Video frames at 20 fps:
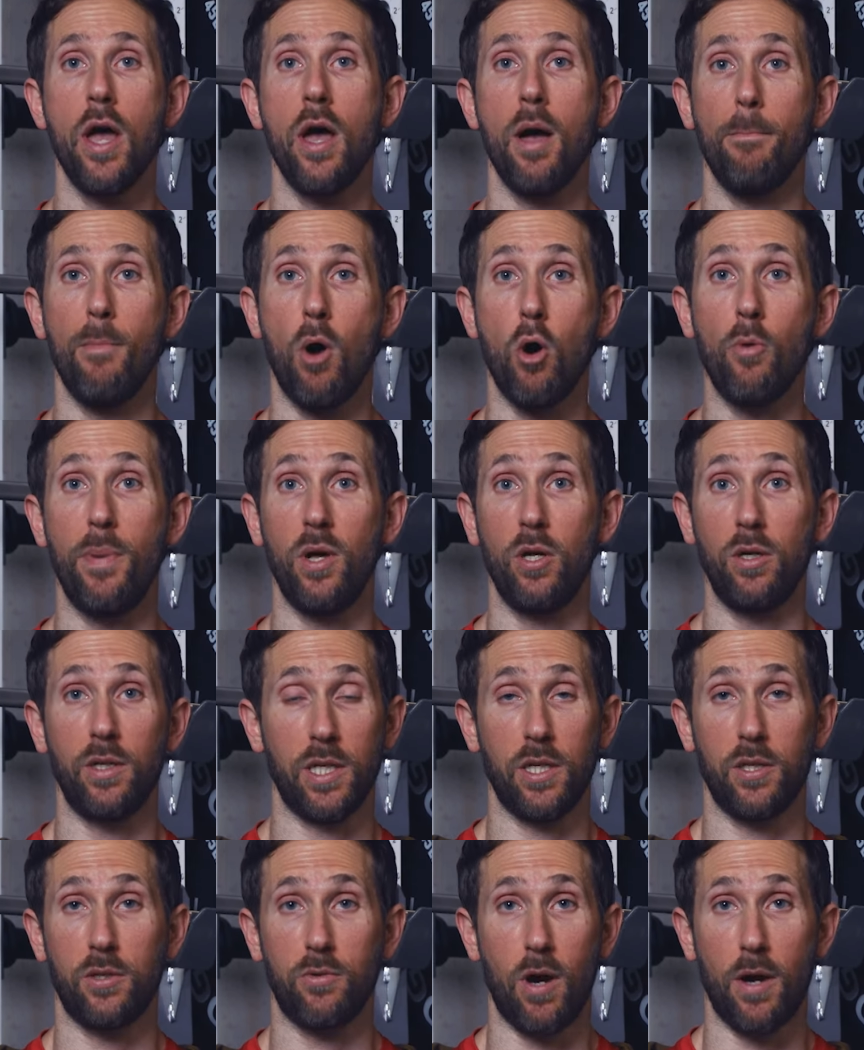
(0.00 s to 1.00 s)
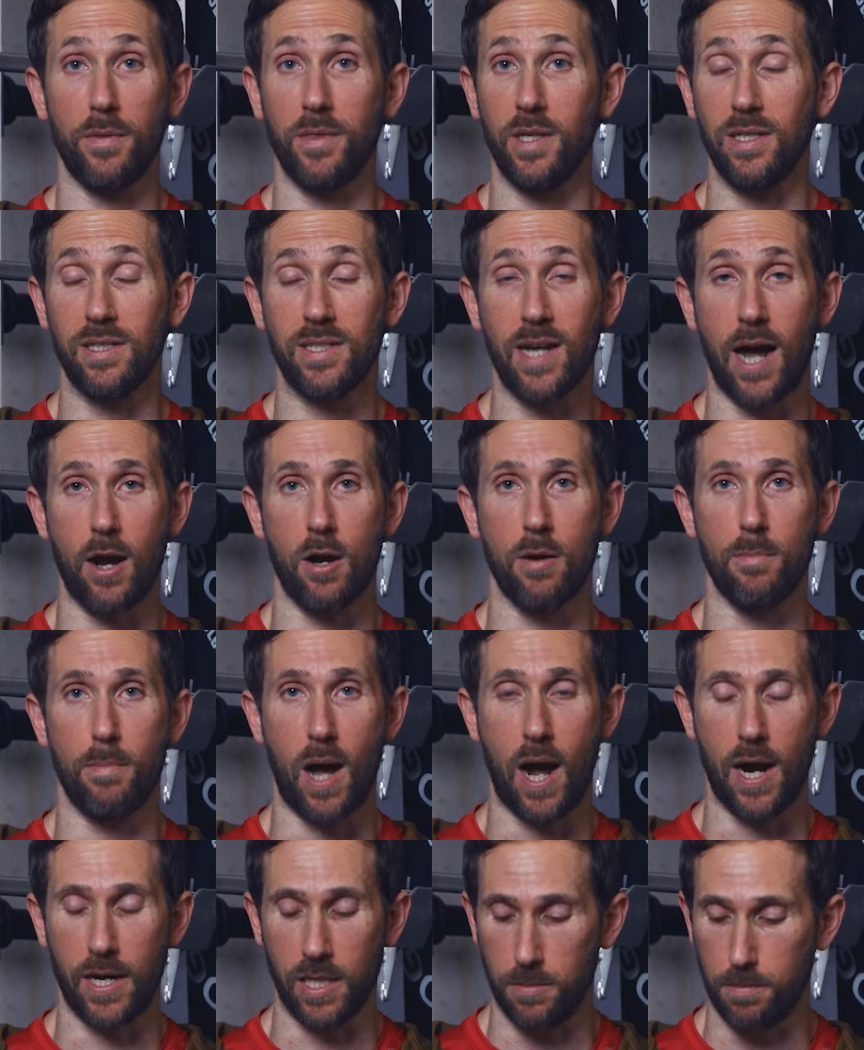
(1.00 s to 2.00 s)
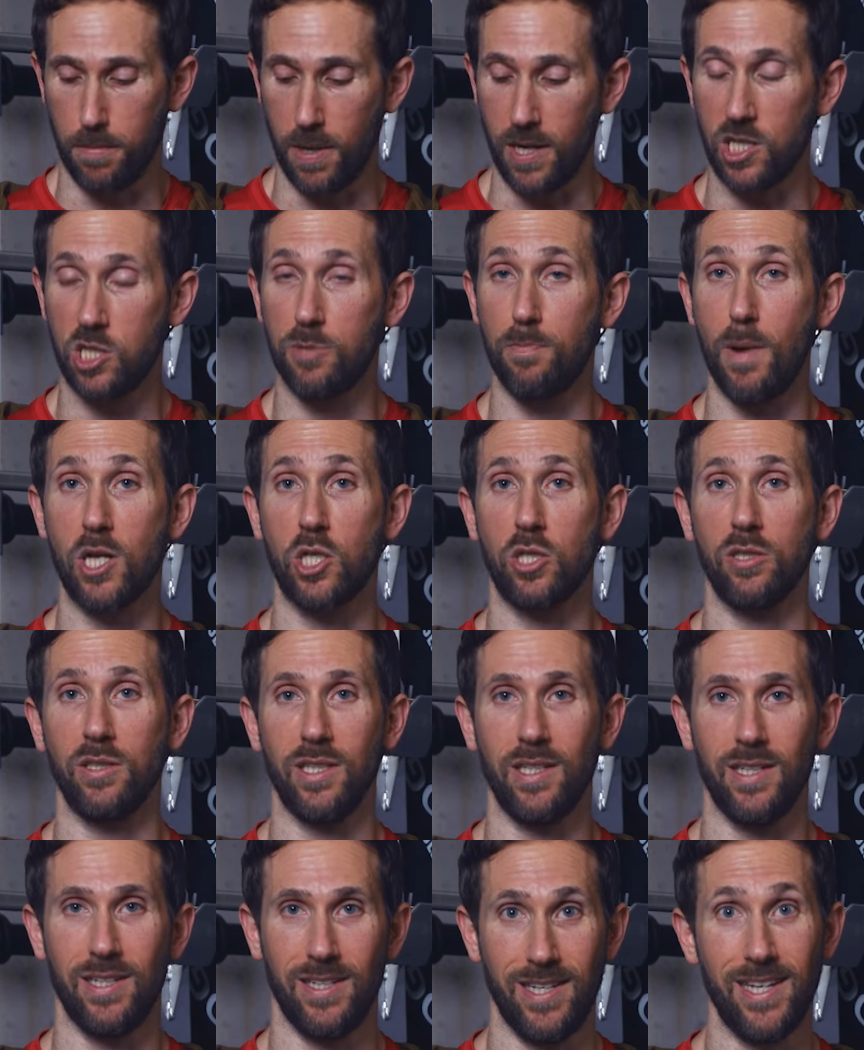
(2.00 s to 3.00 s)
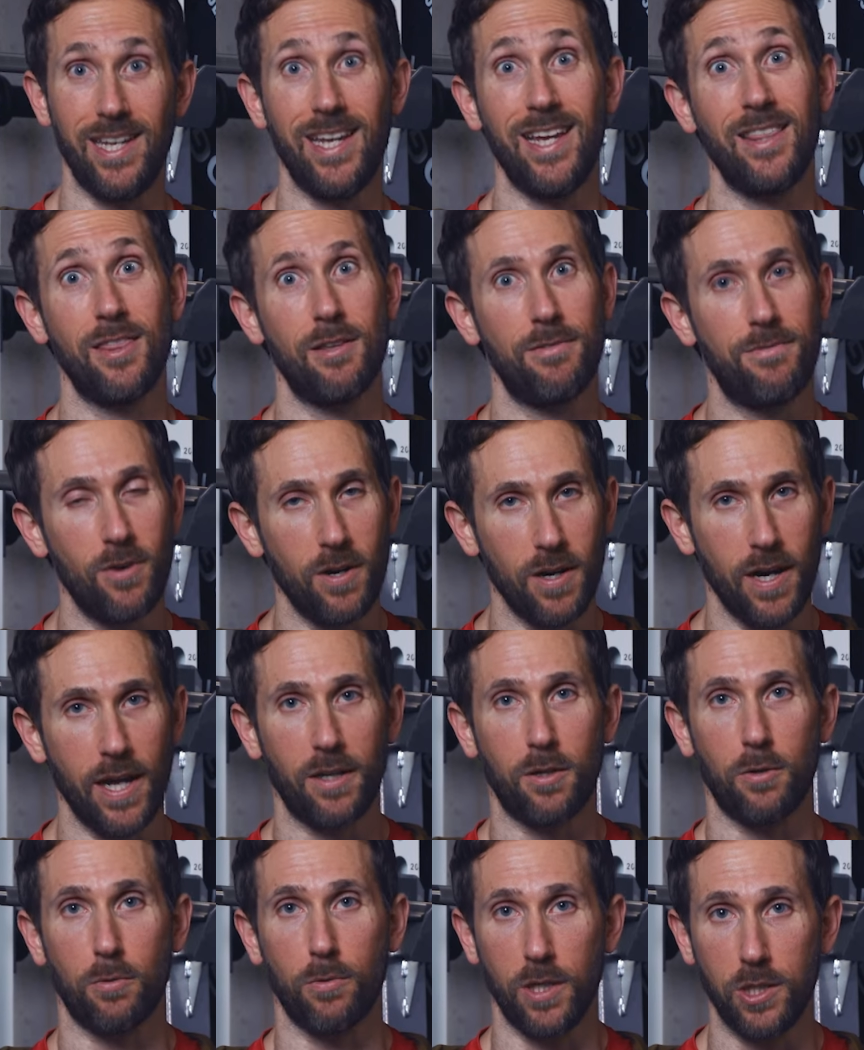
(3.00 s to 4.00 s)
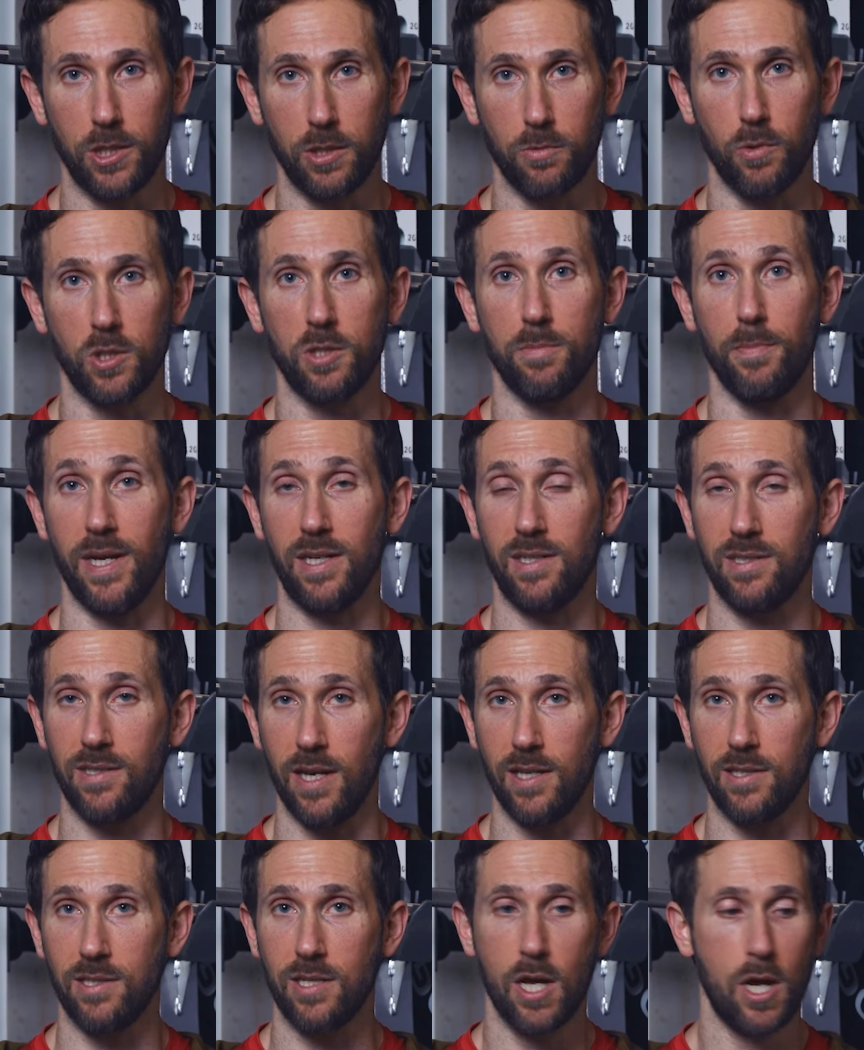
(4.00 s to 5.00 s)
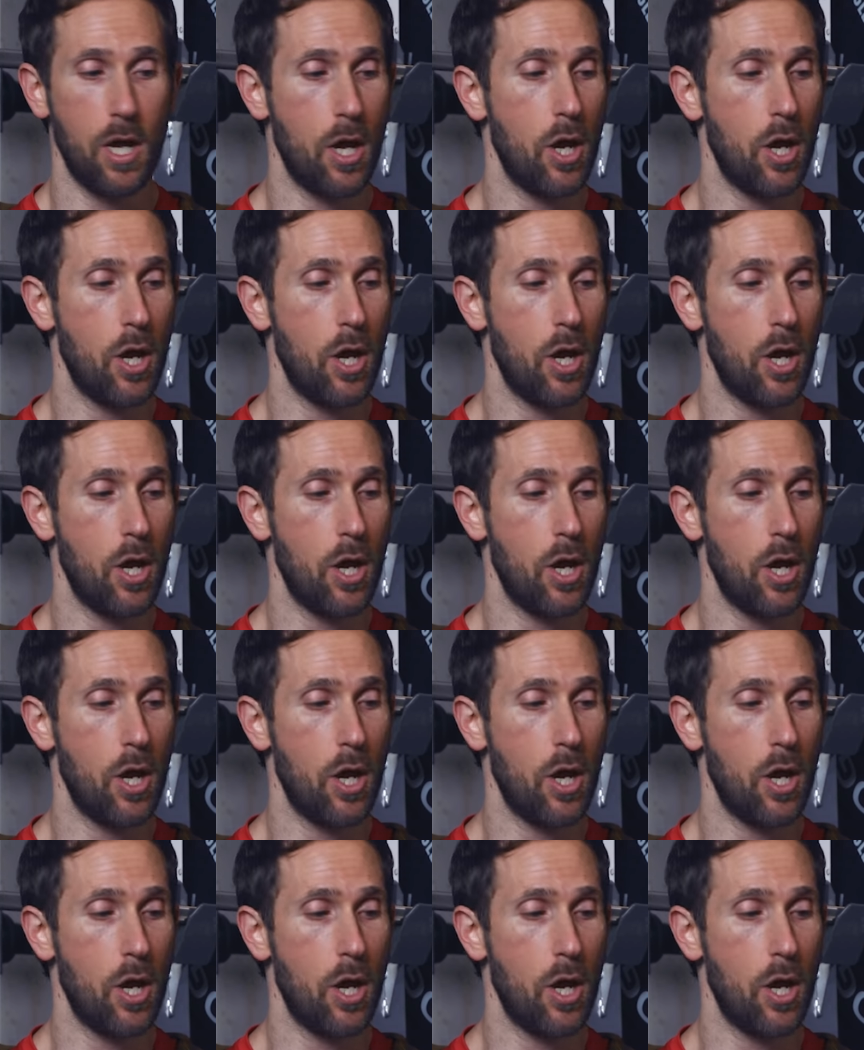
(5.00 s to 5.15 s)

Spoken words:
mobility throughout the entire body, but especially in the foot and ankle region, which makes sense.